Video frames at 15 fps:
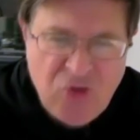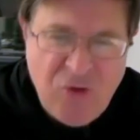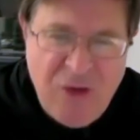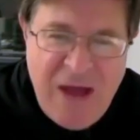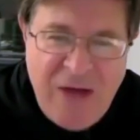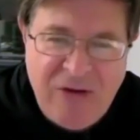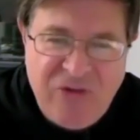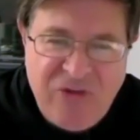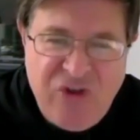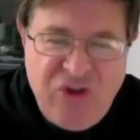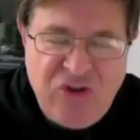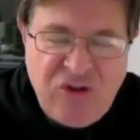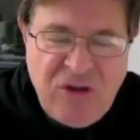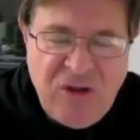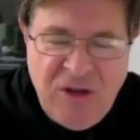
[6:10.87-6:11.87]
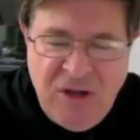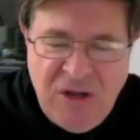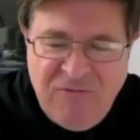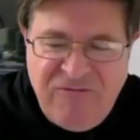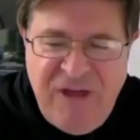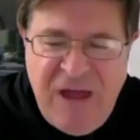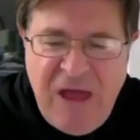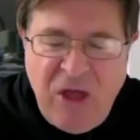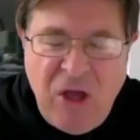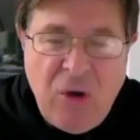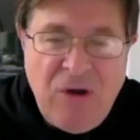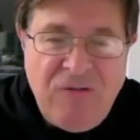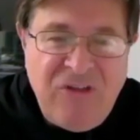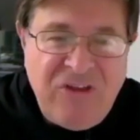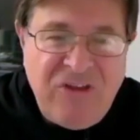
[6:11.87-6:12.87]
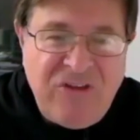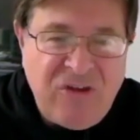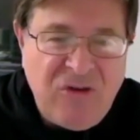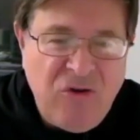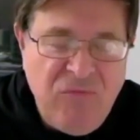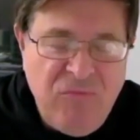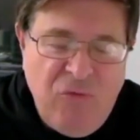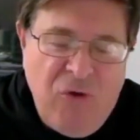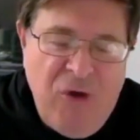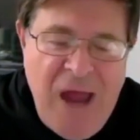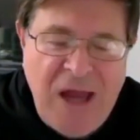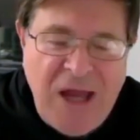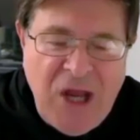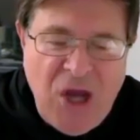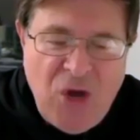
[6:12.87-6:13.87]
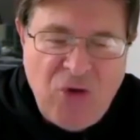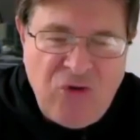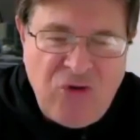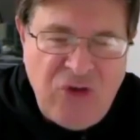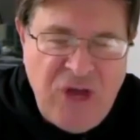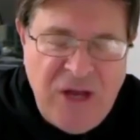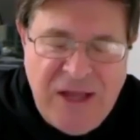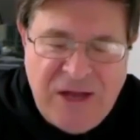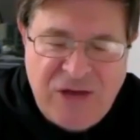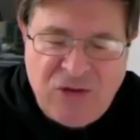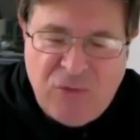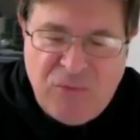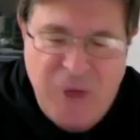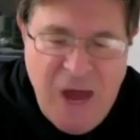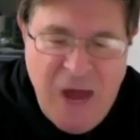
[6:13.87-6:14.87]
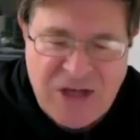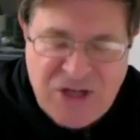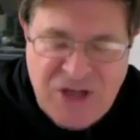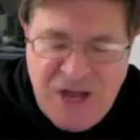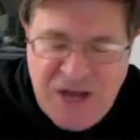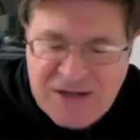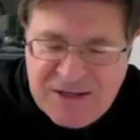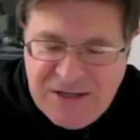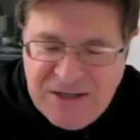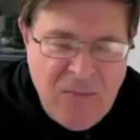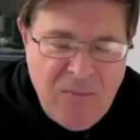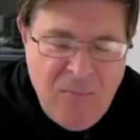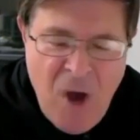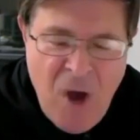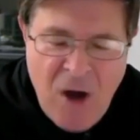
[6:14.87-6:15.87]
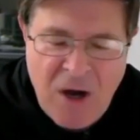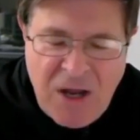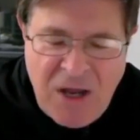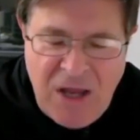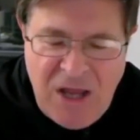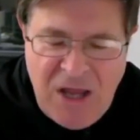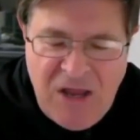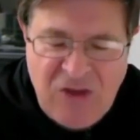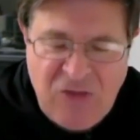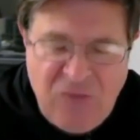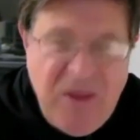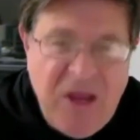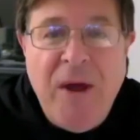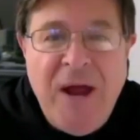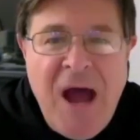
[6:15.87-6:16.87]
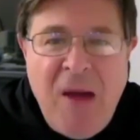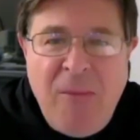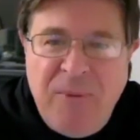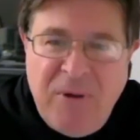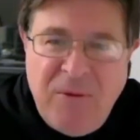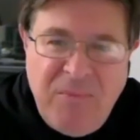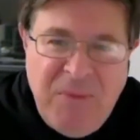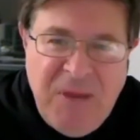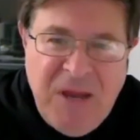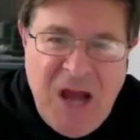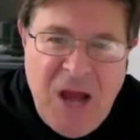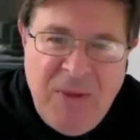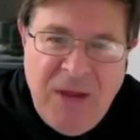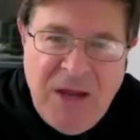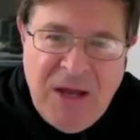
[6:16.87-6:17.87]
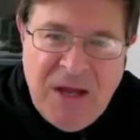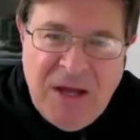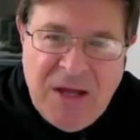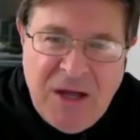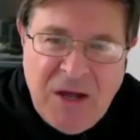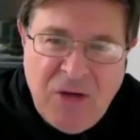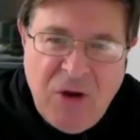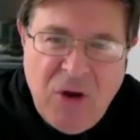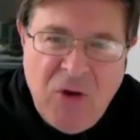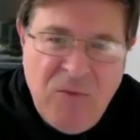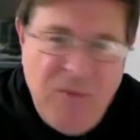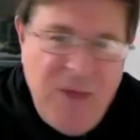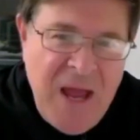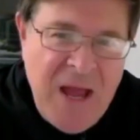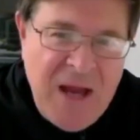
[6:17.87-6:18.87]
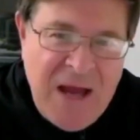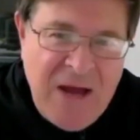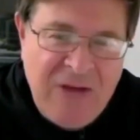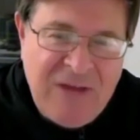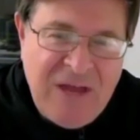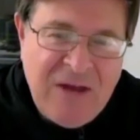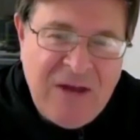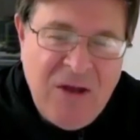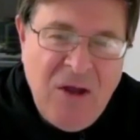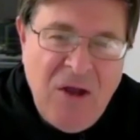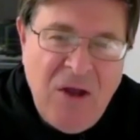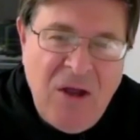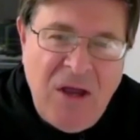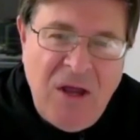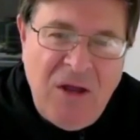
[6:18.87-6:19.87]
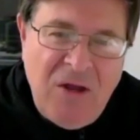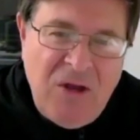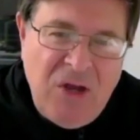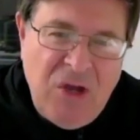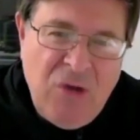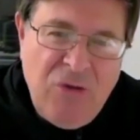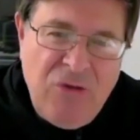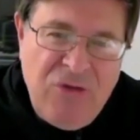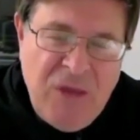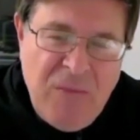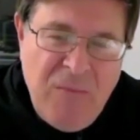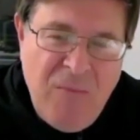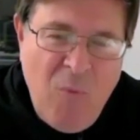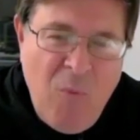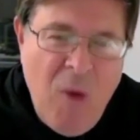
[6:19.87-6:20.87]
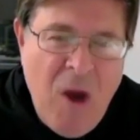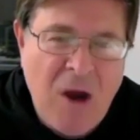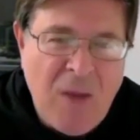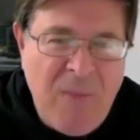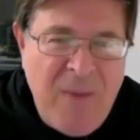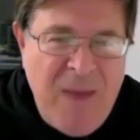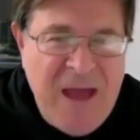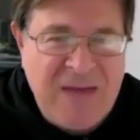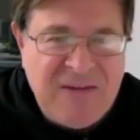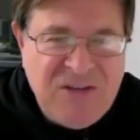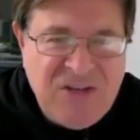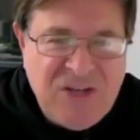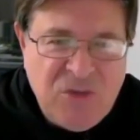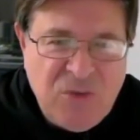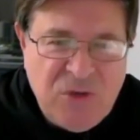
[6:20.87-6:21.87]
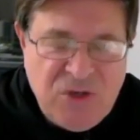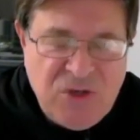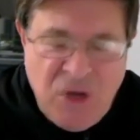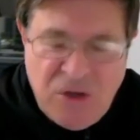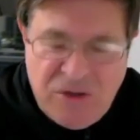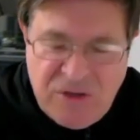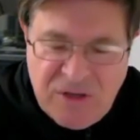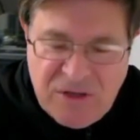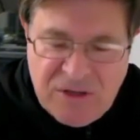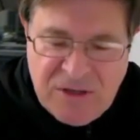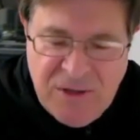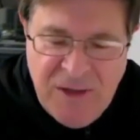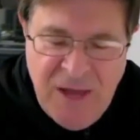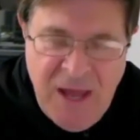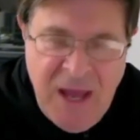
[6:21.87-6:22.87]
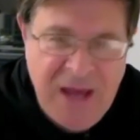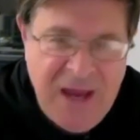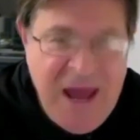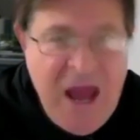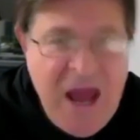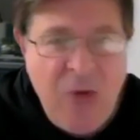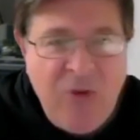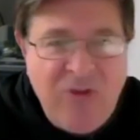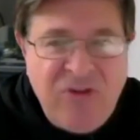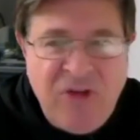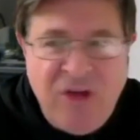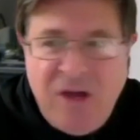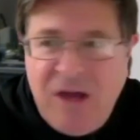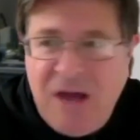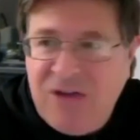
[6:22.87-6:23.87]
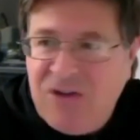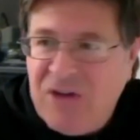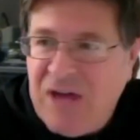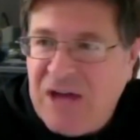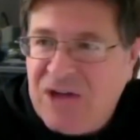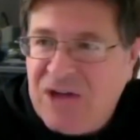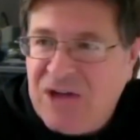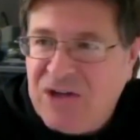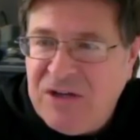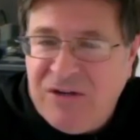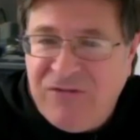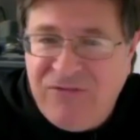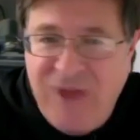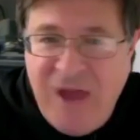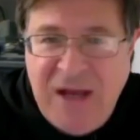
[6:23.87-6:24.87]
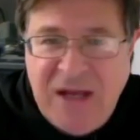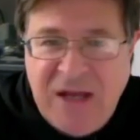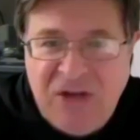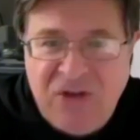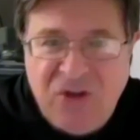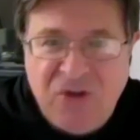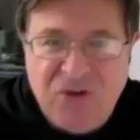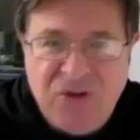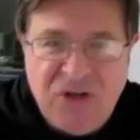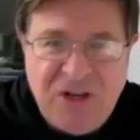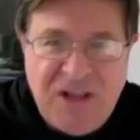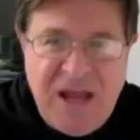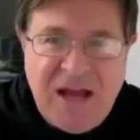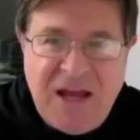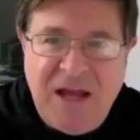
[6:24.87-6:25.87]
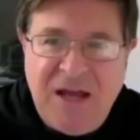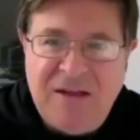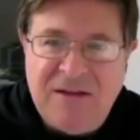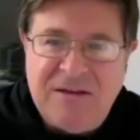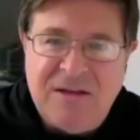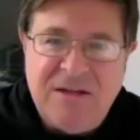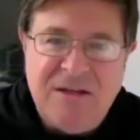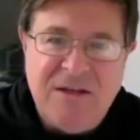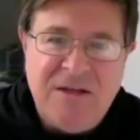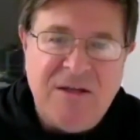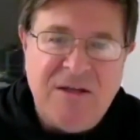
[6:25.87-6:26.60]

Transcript: So how does this failure of this grandiose intellectual project mark his growing up and becoming a grown man? How does that, do you think, mark a passage into adulthood? And how is Augustine actually defining adulthood in that case?